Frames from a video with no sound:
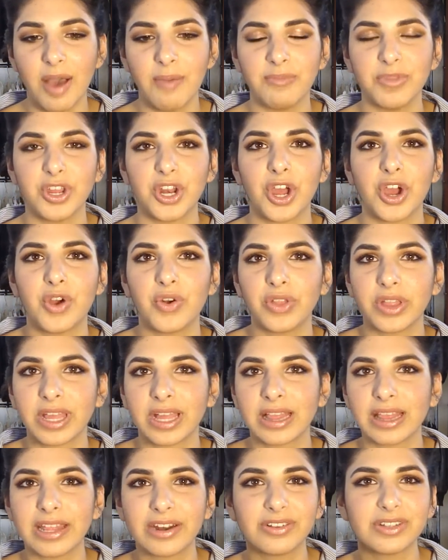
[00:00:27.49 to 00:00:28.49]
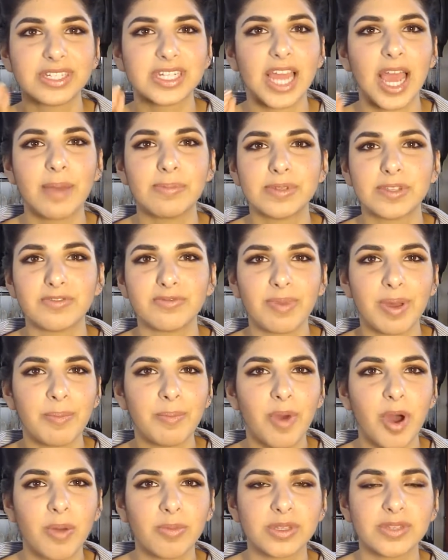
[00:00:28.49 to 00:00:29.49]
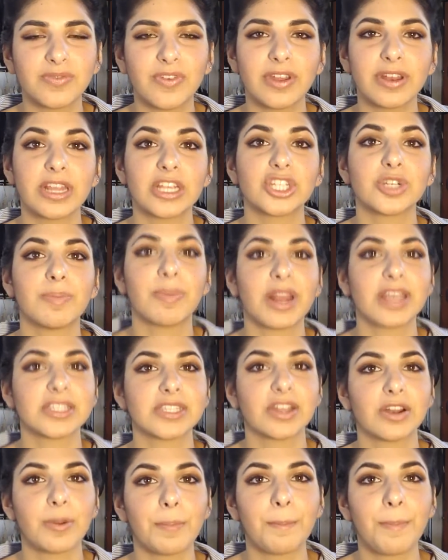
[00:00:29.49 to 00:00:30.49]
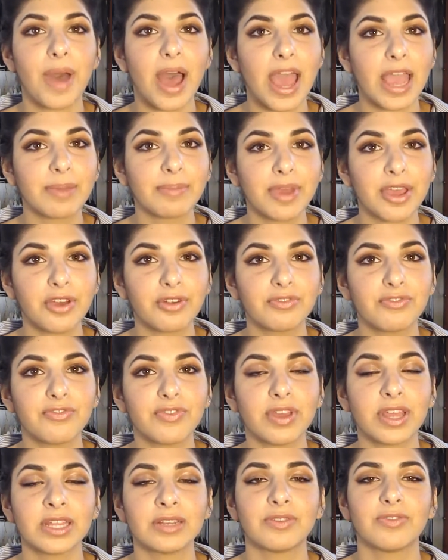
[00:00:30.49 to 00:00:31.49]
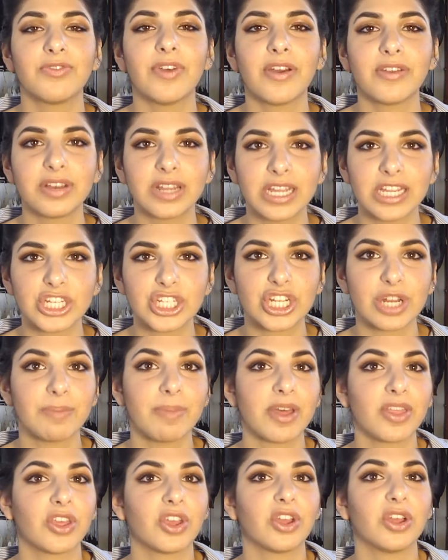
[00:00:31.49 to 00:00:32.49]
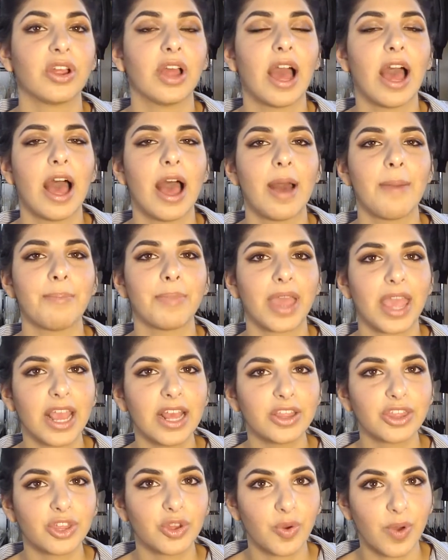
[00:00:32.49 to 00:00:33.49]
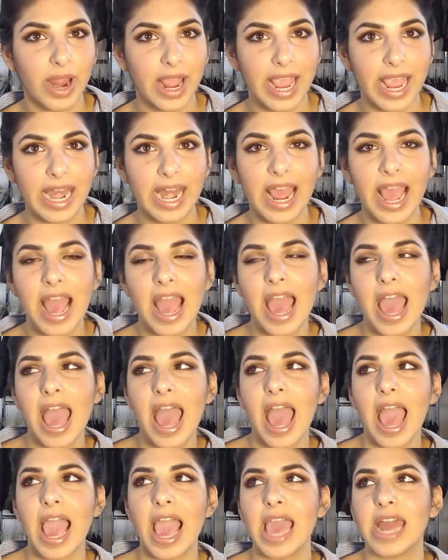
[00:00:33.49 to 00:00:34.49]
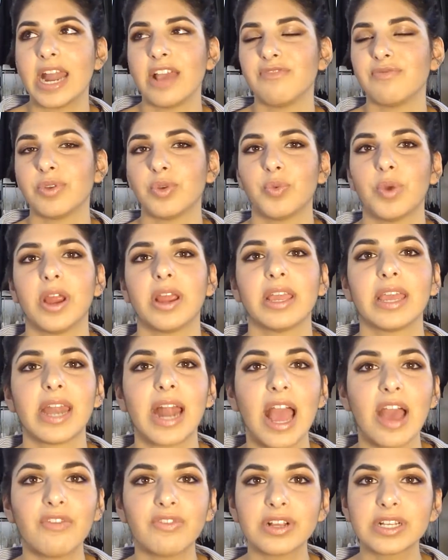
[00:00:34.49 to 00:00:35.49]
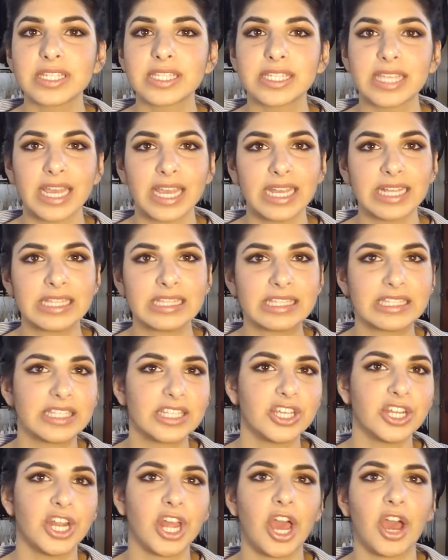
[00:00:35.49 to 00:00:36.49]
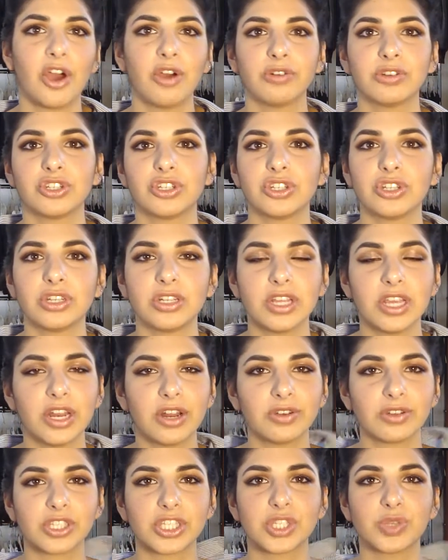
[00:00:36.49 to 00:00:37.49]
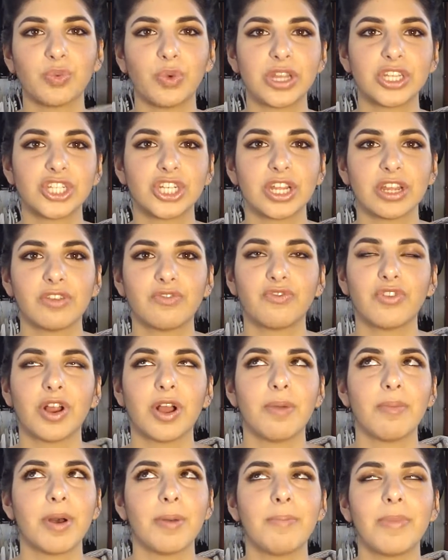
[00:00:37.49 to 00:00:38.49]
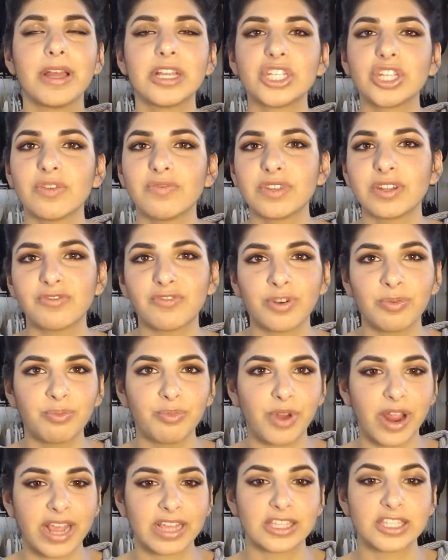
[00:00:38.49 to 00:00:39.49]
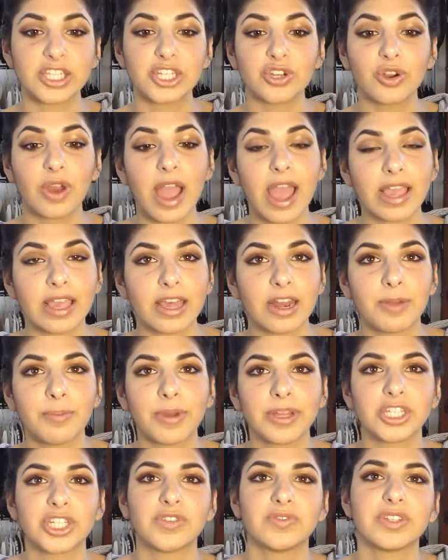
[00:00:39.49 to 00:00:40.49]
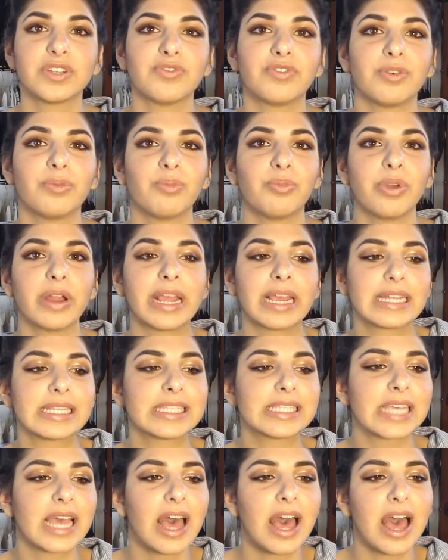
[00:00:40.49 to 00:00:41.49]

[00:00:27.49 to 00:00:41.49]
you know, like little dabs of my mom's foundation, but I started buying my own foundation by the 8th grade, and I've been wearing it ever since, you know, switching from a bunch of different brands, trying out a bunch of different brands,